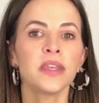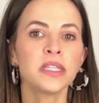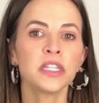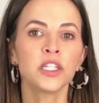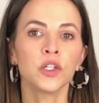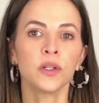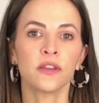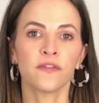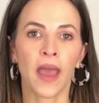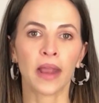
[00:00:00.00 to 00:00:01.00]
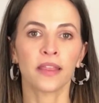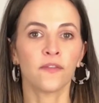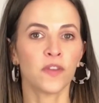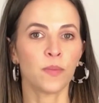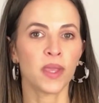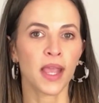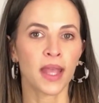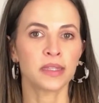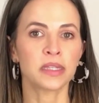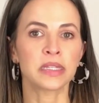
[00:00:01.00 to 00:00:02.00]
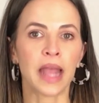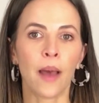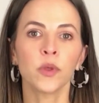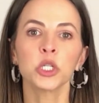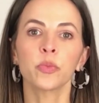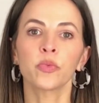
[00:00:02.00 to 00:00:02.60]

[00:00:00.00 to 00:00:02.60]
This is due to the fact that VPNs establish a